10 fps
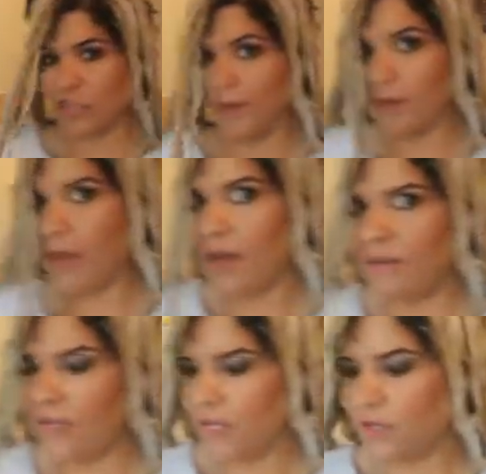about
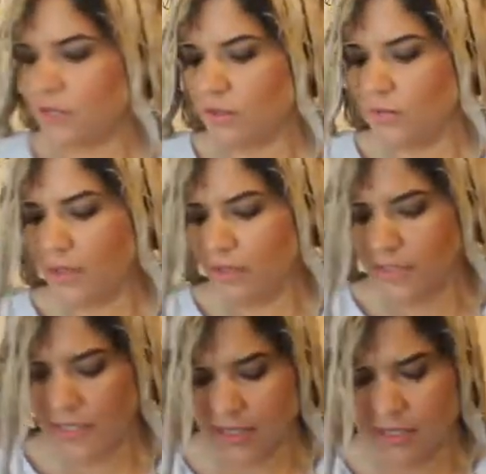perfectly used up my
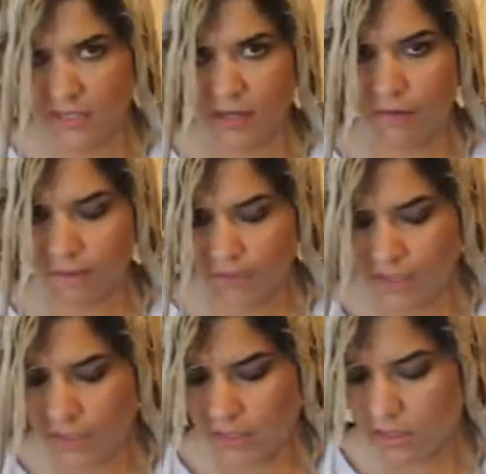second set of
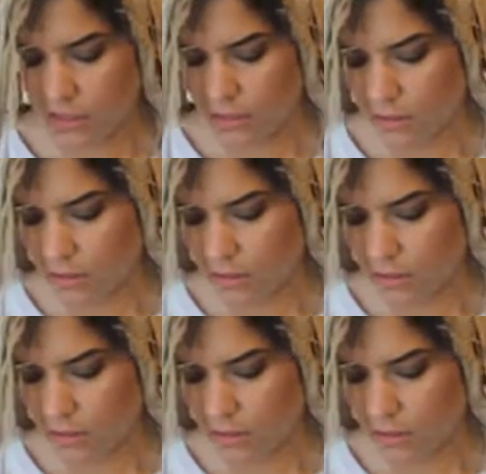bleach. So